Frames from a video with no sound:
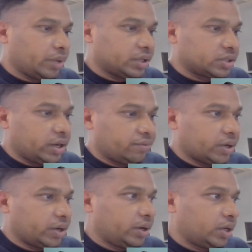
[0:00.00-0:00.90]
from yesterday
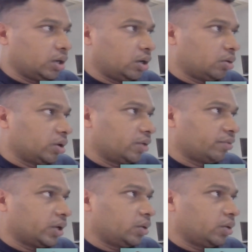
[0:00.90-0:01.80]
5 till today
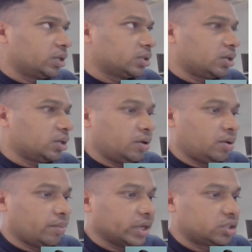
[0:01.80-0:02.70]
5, what is the
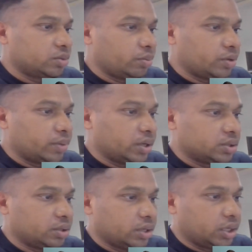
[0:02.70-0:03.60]
maximum
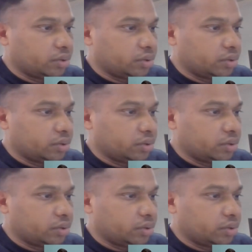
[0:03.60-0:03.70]
temperature